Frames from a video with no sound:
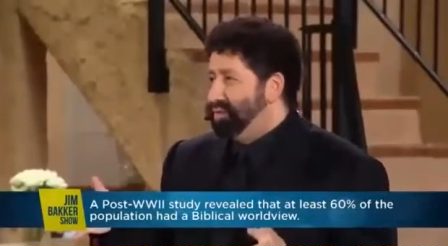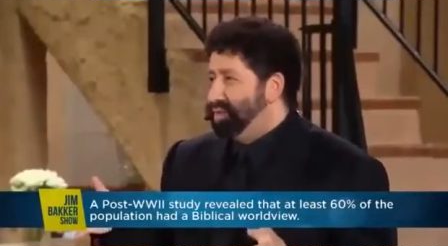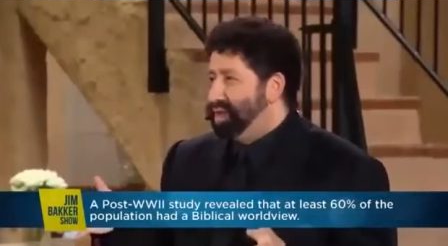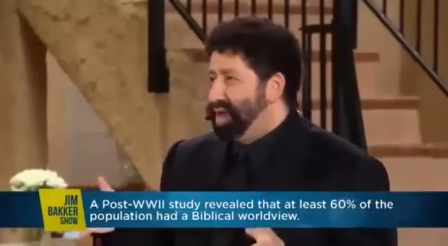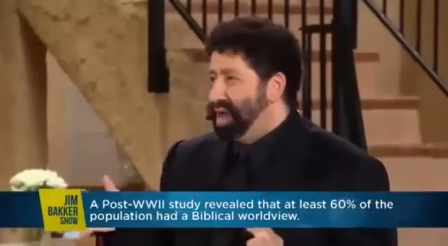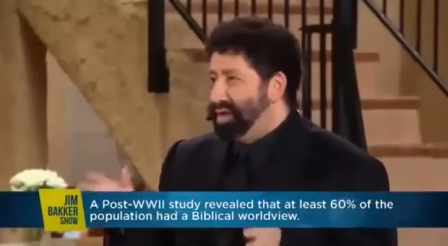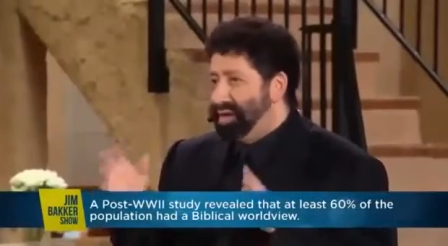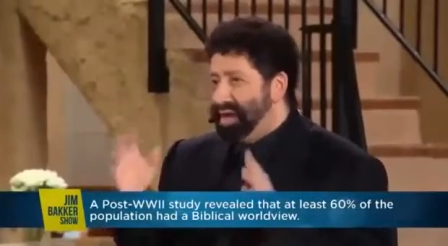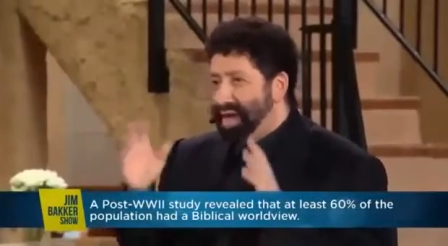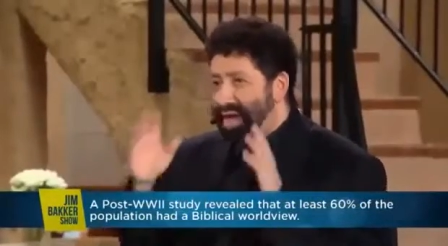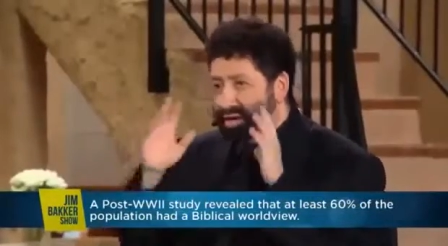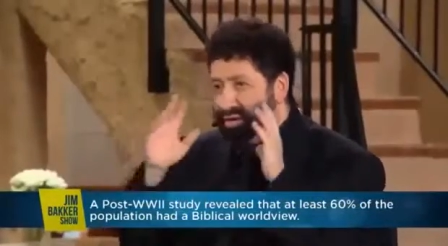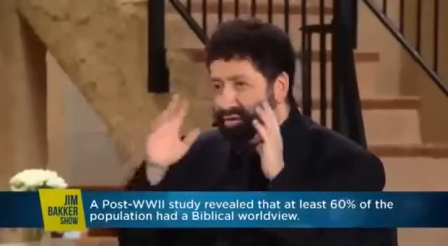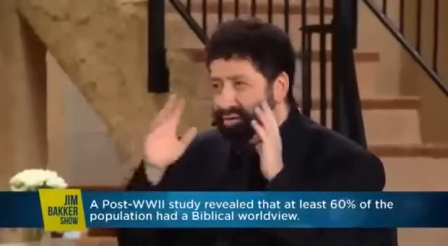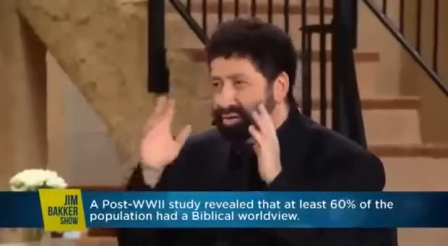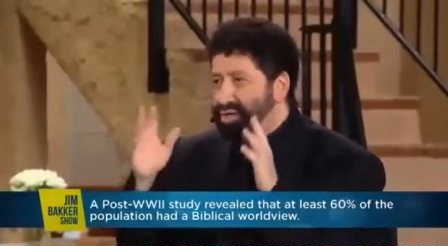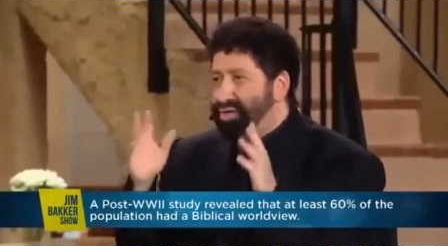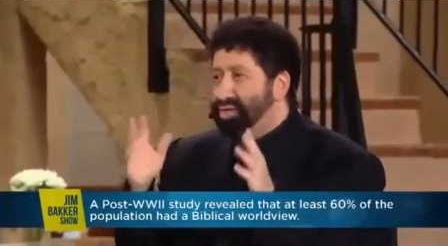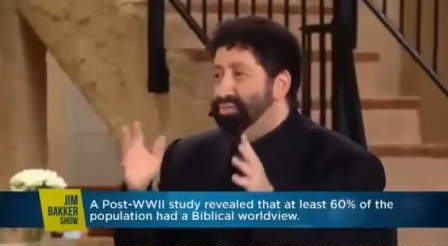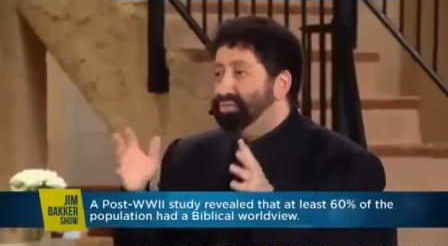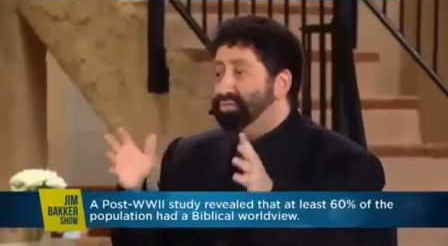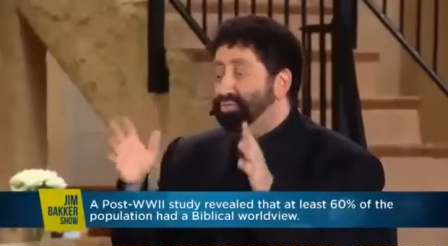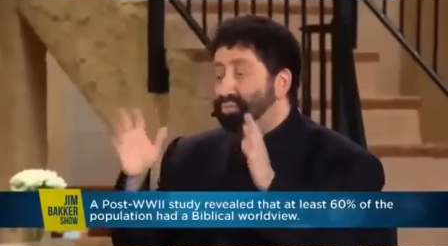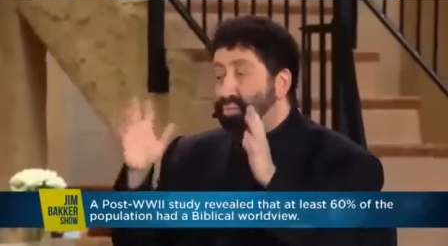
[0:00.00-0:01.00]
Not
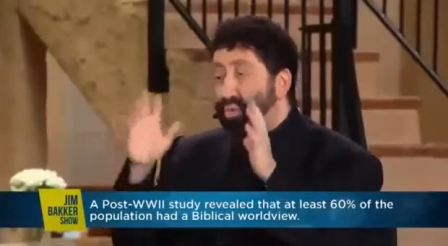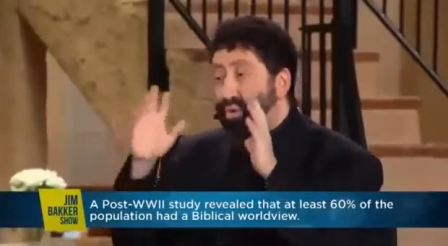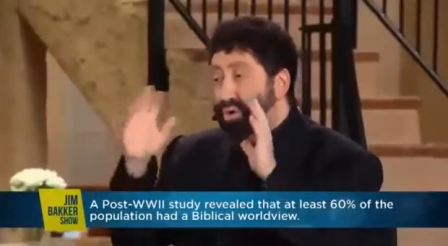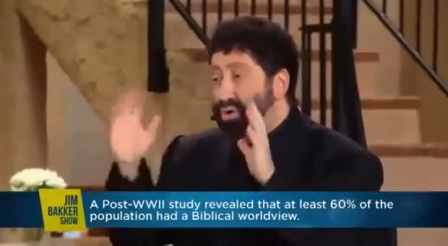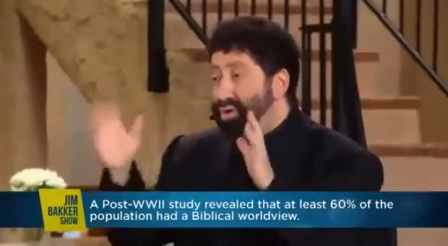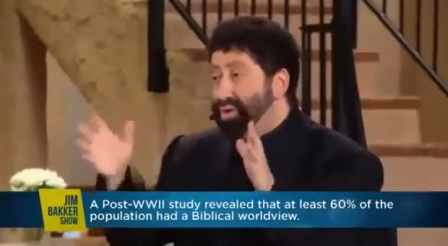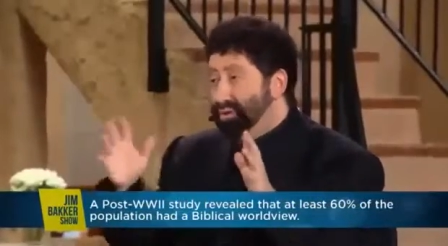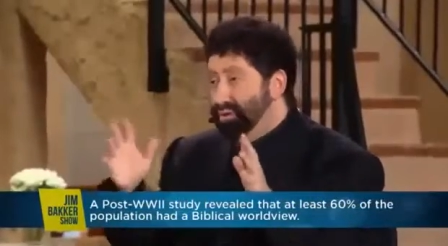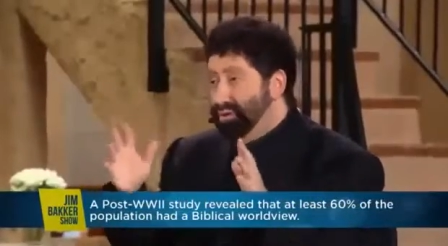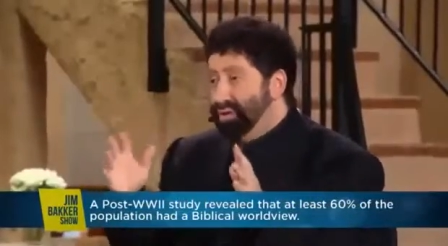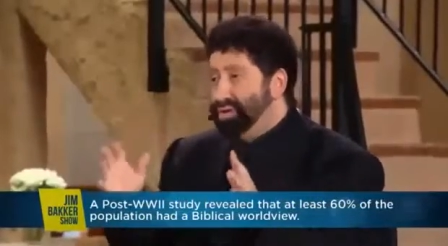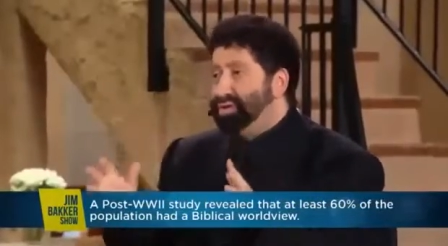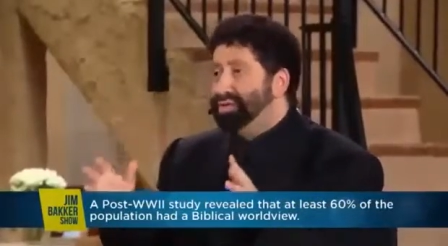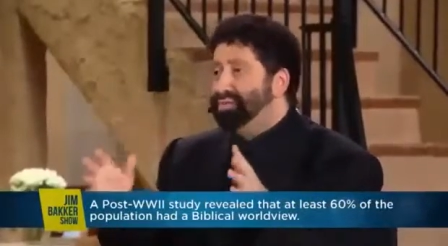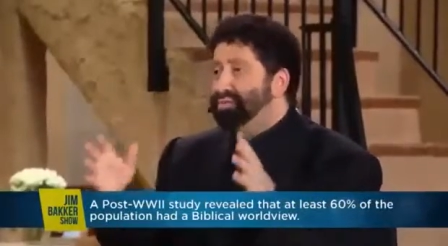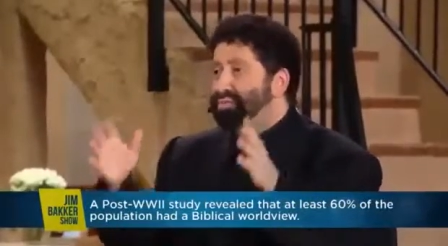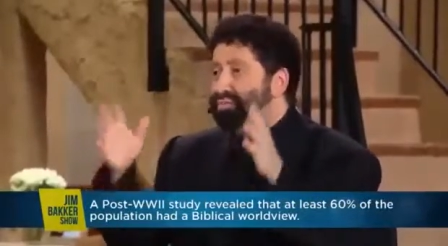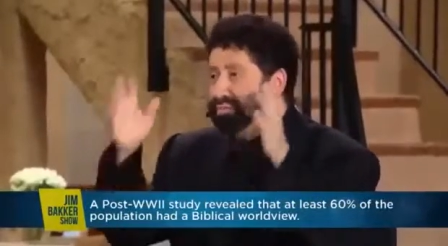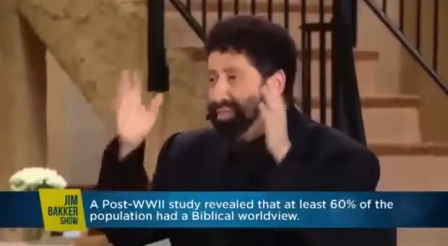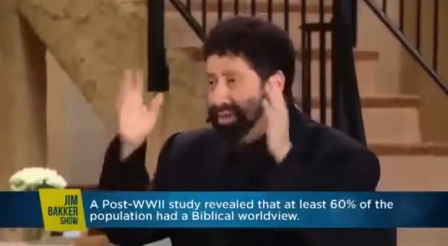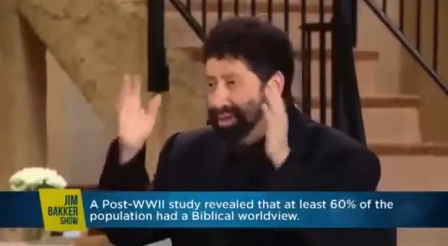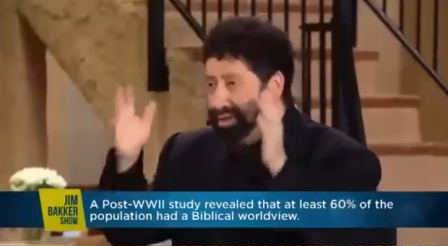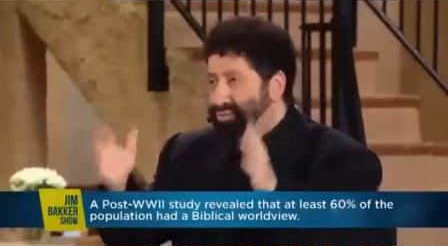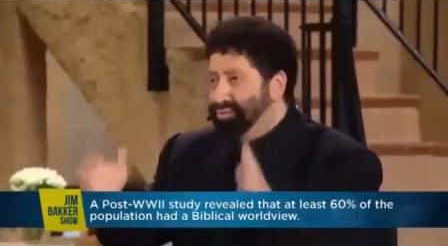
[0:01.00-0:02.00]
Christian, more than Christian,